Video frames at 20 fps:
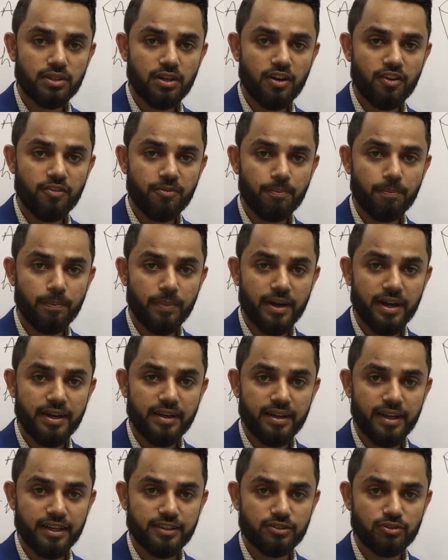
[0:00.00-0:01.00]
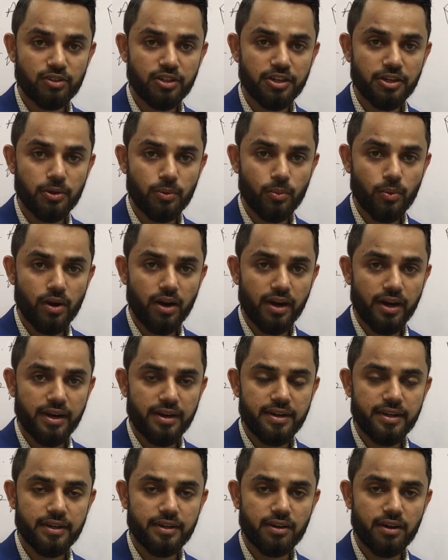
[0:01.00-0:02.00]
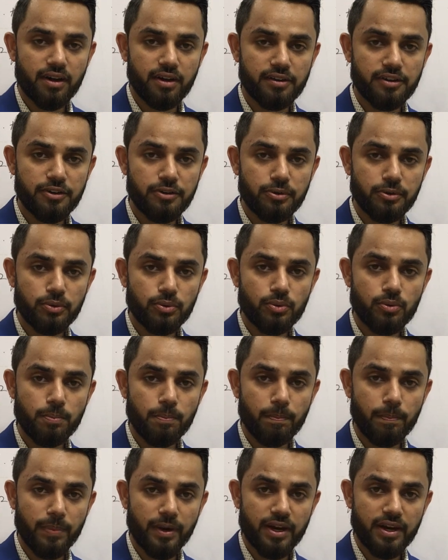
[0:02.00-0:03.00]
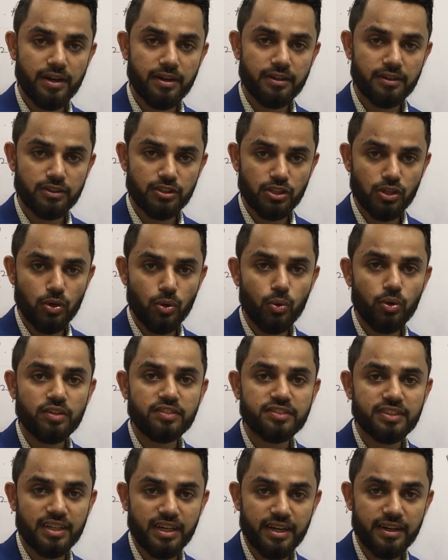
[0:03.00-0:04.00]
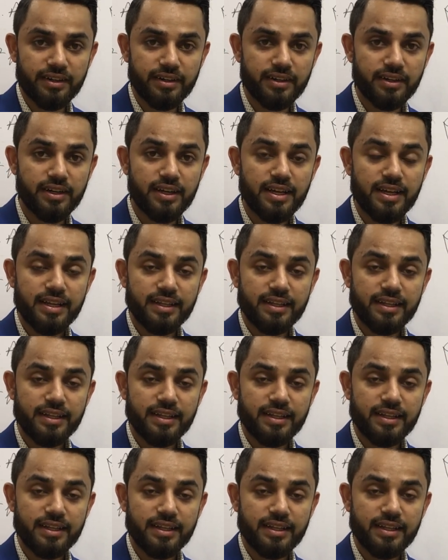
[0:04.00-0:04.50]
of paint actually required in order to paint the whole cylinder,